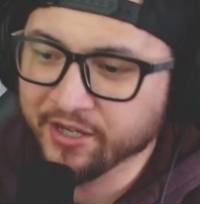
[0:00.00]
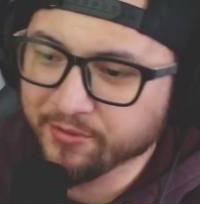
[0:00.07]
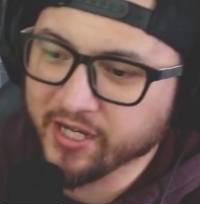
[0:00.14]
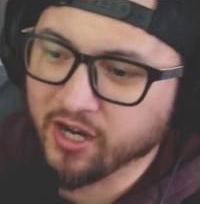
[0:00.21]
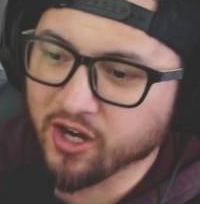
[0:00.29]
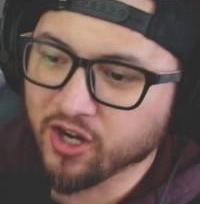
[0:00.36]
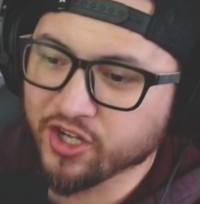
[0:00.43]

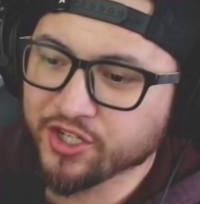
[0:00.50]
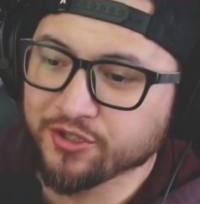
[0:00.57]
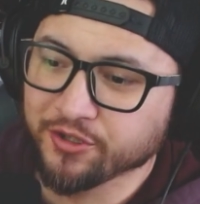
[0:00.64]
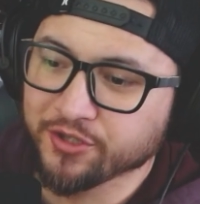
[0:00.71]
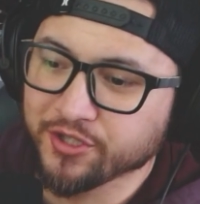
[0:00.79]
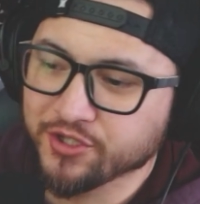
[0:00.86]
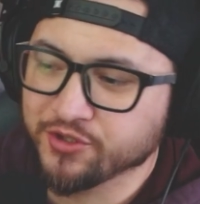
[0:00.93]
we are. You
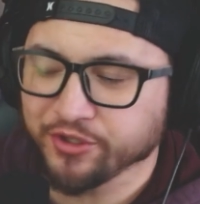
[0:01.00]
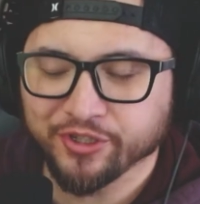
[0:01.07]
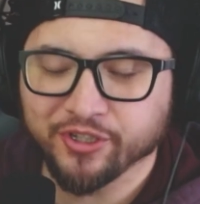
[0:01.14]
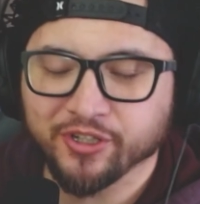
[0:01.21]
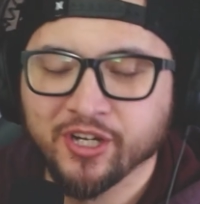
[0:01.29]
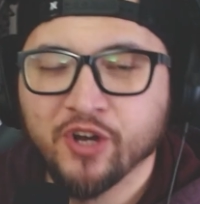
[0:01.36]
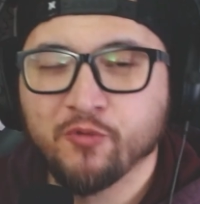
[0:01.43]
know the
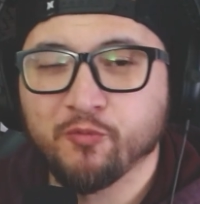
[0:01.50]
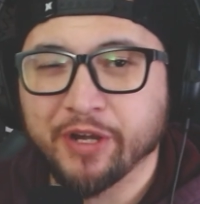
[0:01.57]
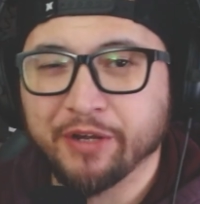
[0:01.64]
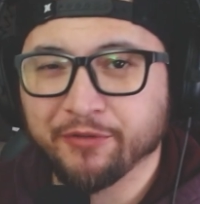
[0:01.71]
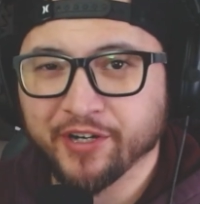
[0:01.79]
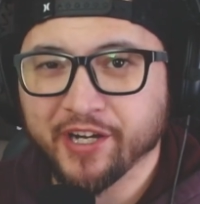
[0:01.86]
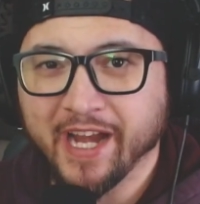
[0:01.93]
drill.
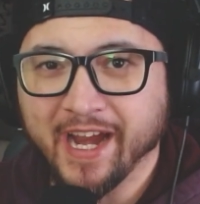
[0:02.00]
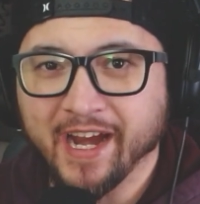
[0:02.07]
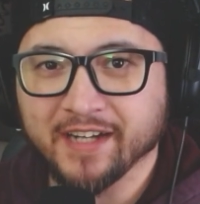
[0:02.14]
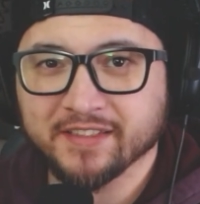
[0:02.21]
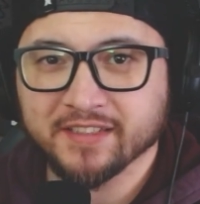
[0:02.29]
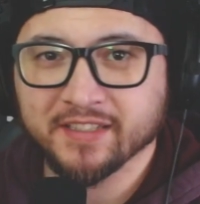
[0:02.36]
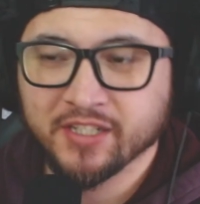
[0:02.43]
We
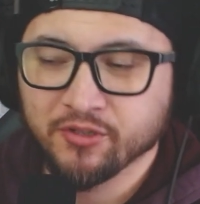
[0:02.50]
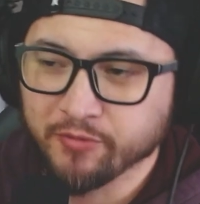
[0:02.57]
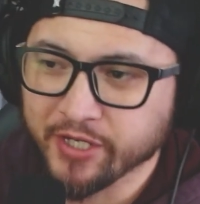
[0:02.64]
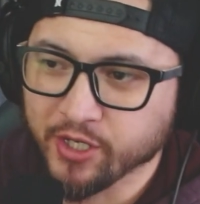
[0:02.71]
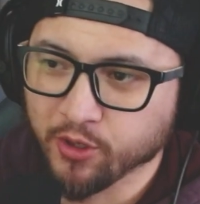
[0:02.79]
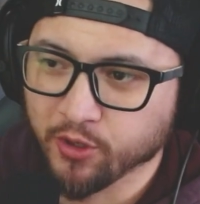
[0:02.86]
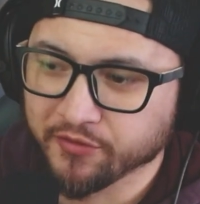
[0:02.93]
react. We
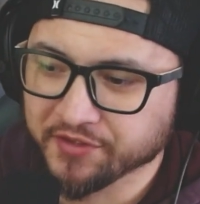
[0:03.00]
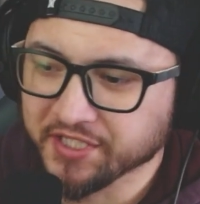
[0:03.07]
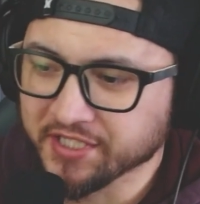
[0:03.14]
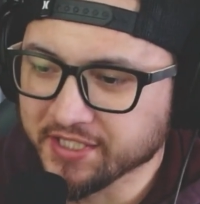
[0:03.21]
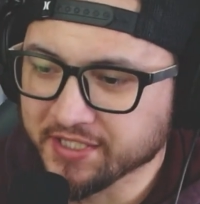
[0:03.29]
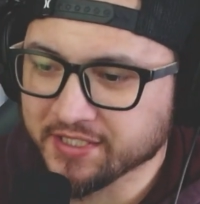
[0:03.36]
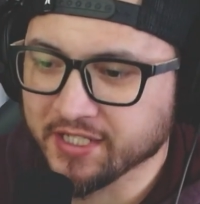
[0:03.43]
go over the
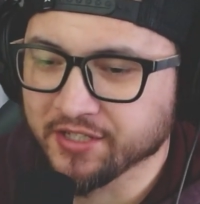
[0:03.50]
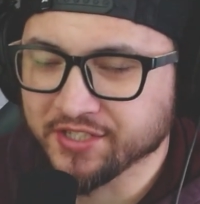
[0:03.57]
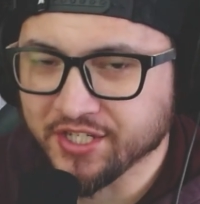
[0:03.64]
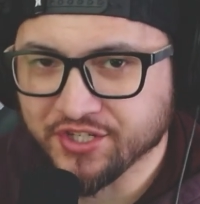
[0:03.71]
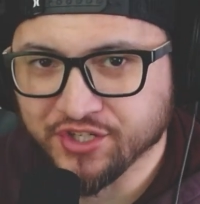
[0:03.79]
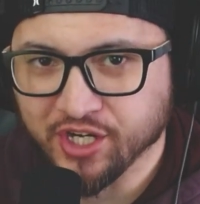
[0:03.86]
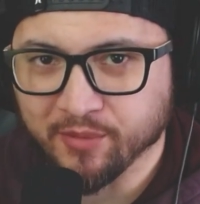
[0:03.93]
details.
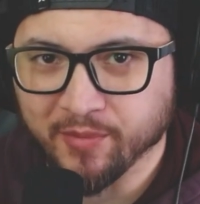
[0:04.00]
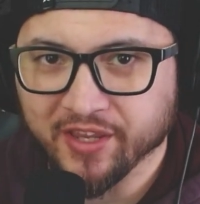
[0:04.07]
I share my